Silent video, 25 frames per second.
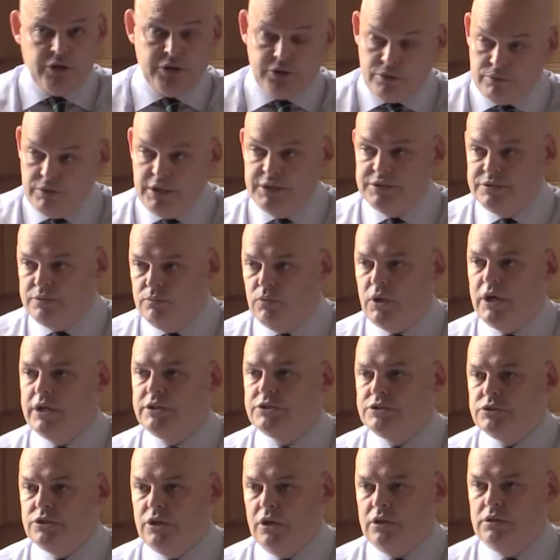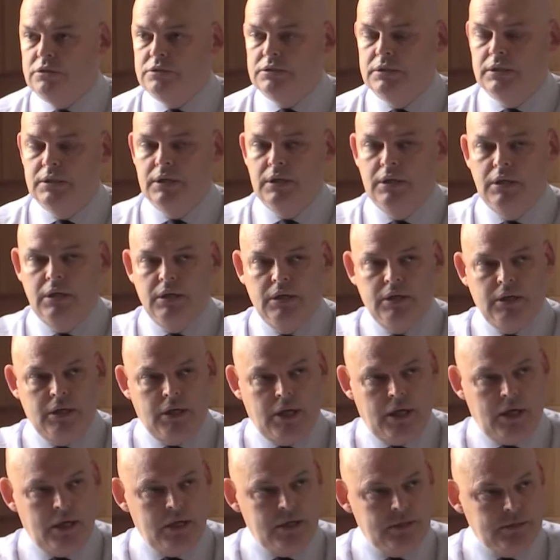the reason why it's done,
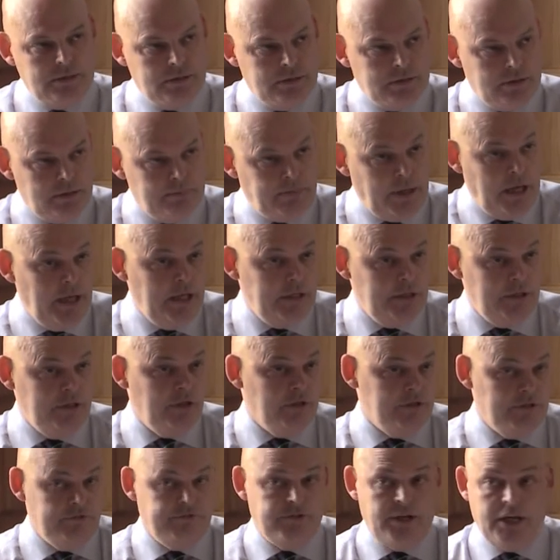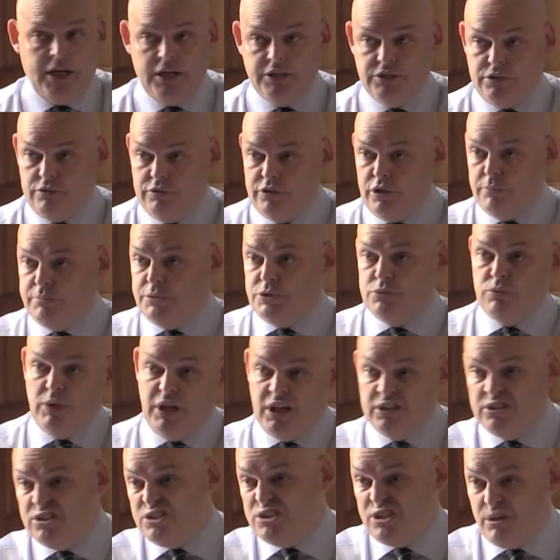depending on the flags that are up as
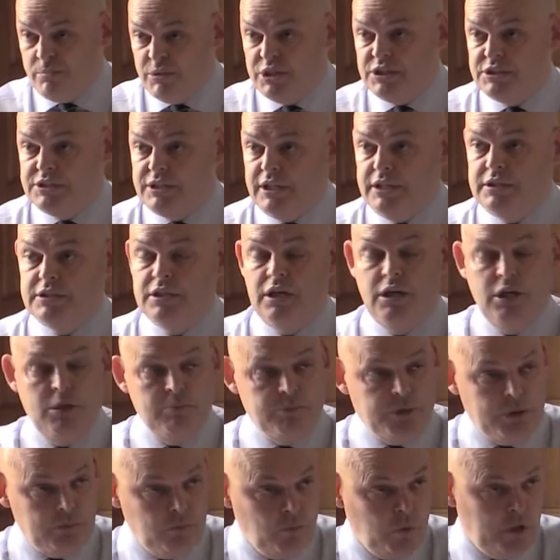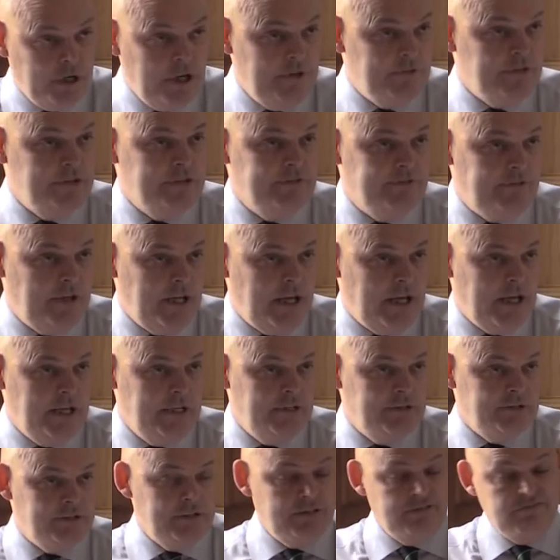well to some extent, but whatever the
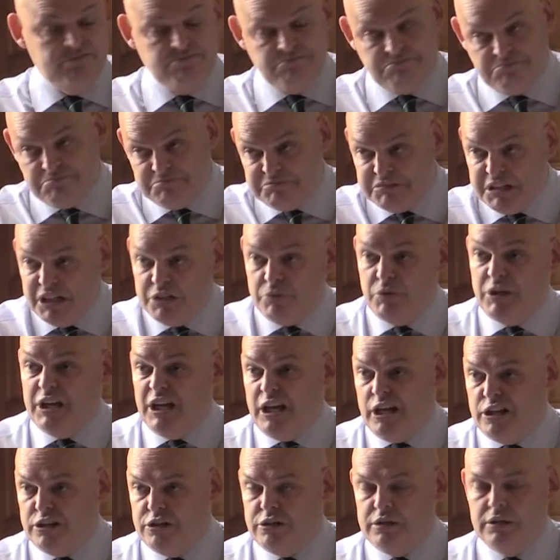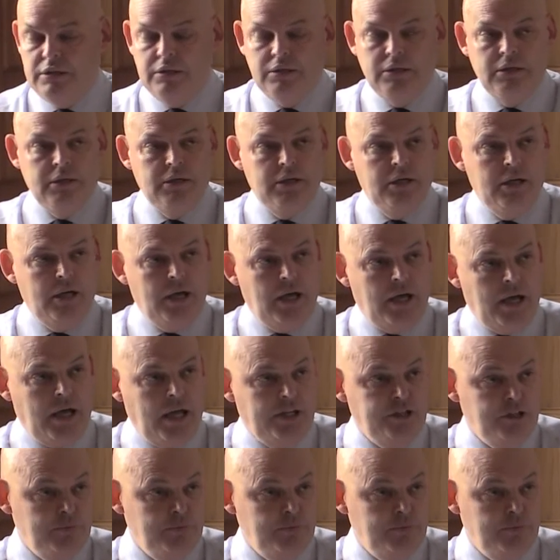flags in reality, and the